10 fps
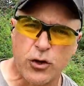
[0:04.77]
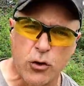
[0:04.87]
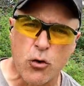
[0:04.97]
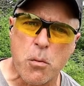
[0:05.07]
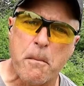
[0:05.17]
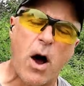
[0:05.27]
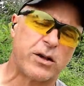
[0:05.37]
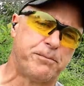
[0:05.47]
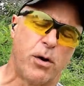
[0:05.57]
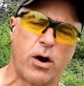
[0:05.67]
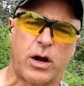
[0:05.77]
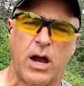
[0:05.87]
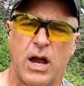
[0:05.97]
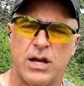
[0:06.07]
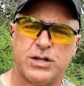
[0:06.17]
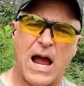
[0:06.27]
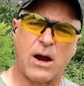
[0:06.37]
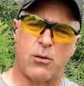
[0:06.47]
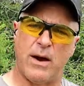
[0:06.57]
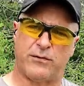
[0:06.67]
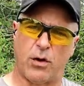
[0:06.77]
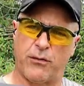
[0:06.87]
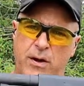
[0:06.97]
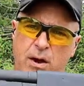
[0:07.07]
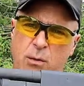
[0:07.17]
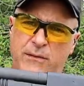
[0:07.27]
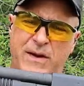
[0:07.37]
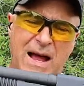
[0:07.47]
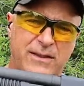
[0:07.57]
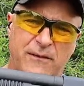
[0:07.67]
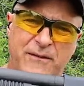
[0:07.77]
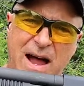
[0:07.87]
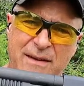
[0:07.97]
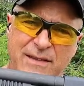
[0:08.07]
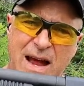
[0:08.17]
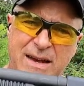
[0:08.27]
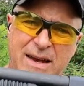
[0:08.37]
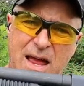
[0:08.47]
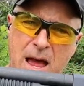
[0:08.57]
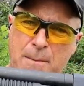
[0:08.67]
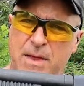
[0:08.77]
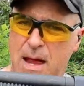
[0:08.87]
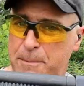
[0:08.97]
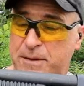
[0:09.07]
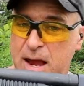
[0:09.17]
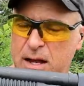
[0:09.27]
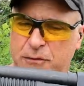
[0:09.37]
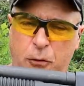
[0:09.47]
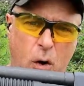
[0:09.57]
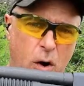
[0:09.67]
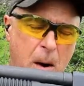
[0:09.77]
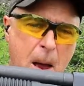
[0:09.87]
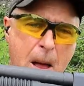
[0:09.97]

two Mossberg shockwaves. Over here we've got the 590M, the M stands for